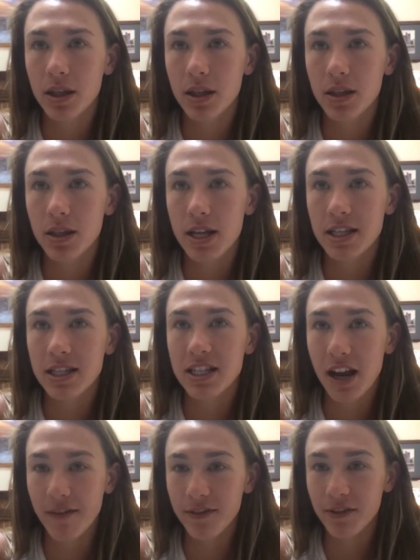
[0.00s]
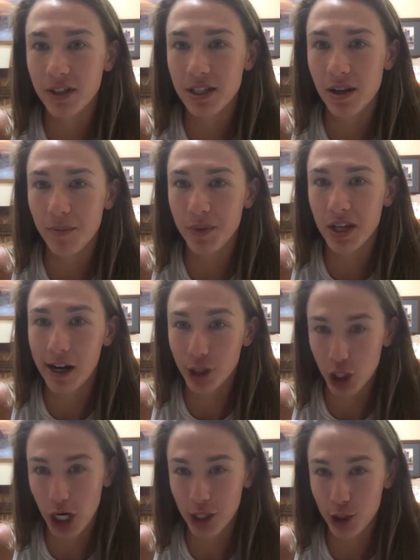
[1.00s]
it's definitely something I
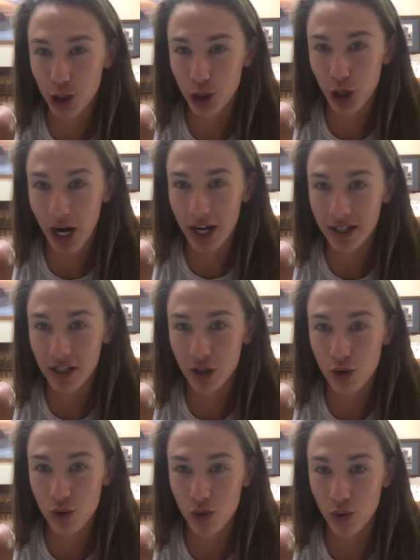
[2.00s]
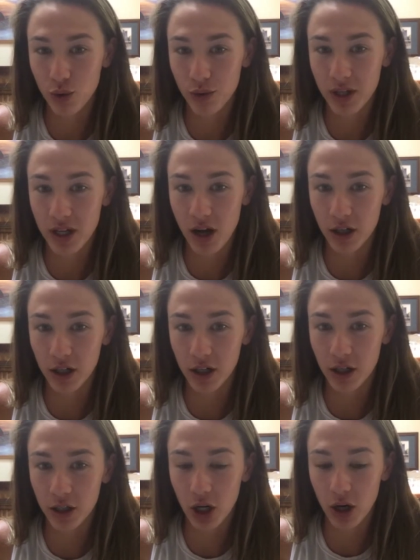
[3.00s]
try and stress to the younger
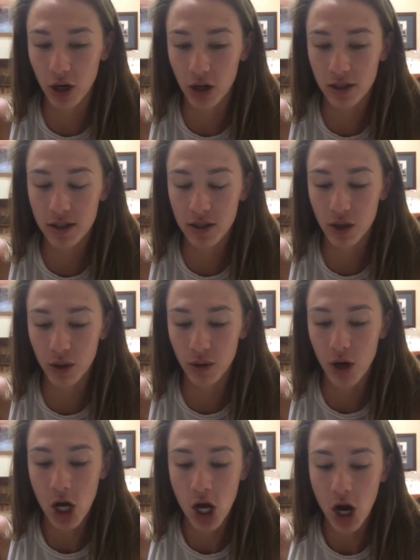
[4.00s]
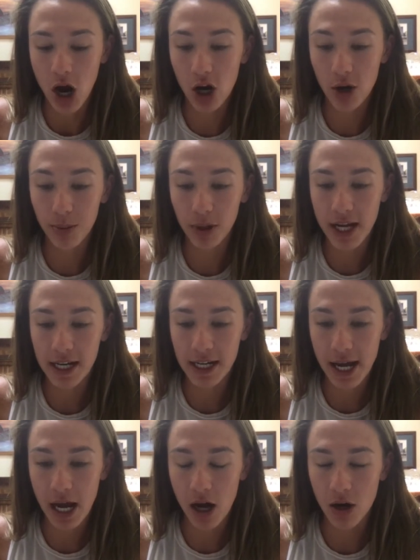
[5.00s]
girls who are playing
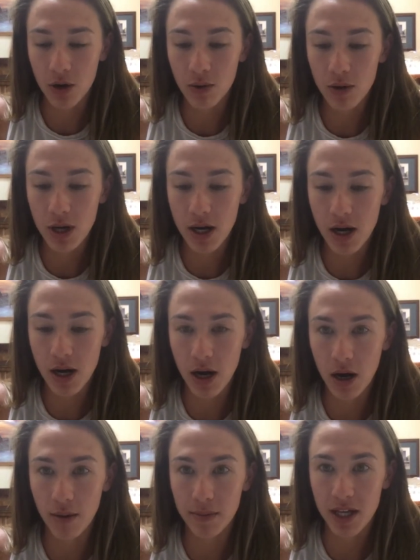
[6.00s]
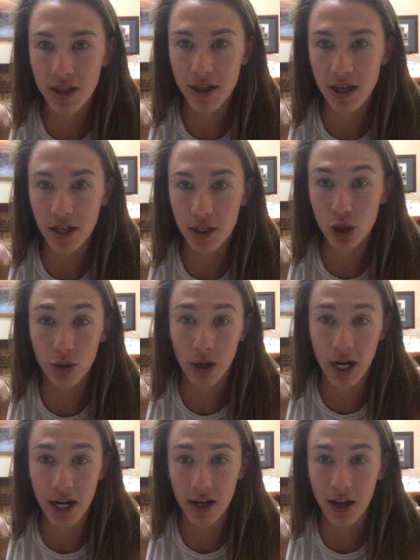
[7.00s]
now. I think it's great
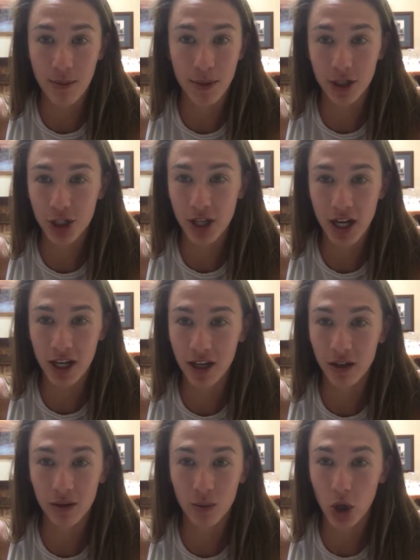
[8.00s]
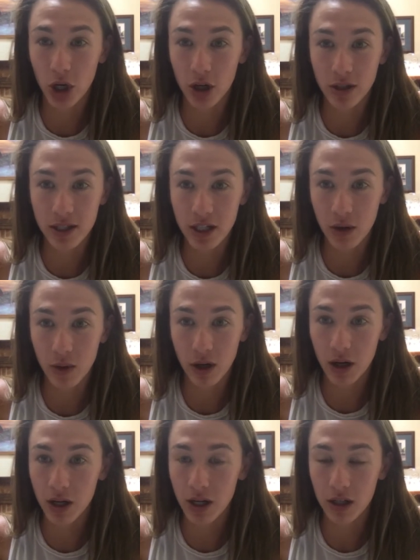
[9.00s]
how much they work on stick work
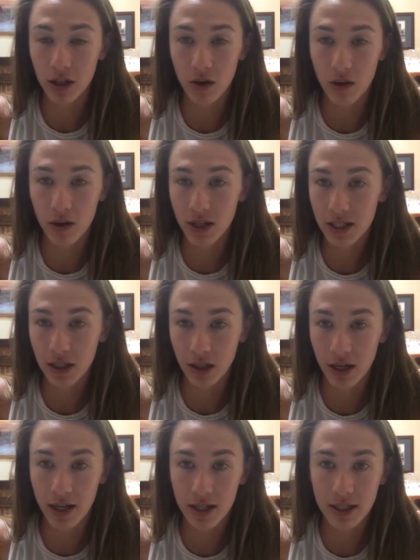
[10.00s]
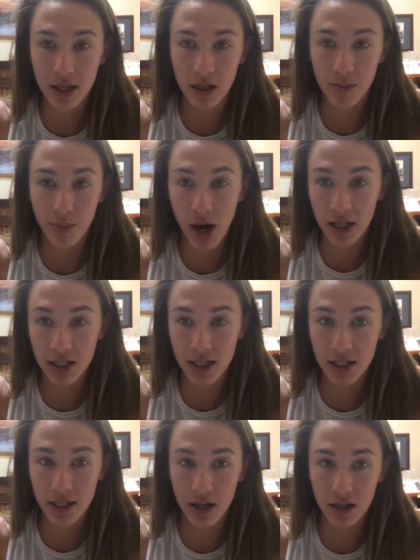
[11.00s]
and go to these clinics and practice
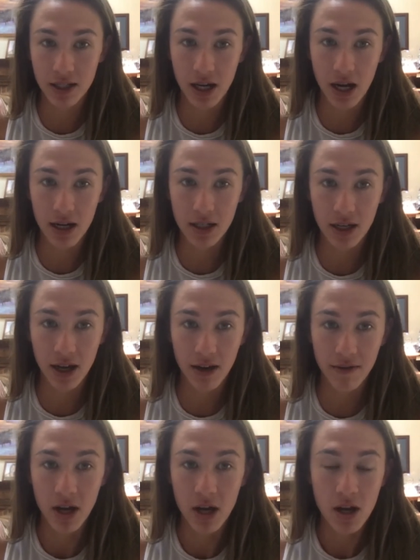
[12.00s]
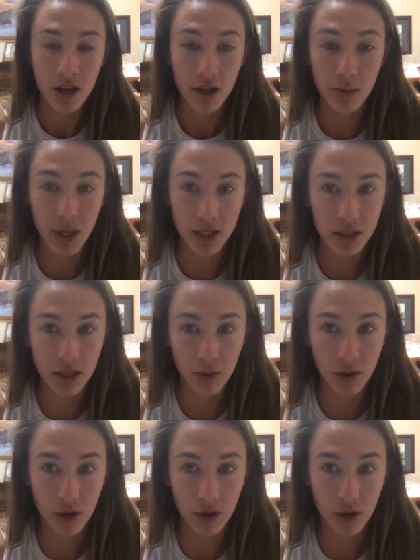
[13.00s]
outside to have the best stick work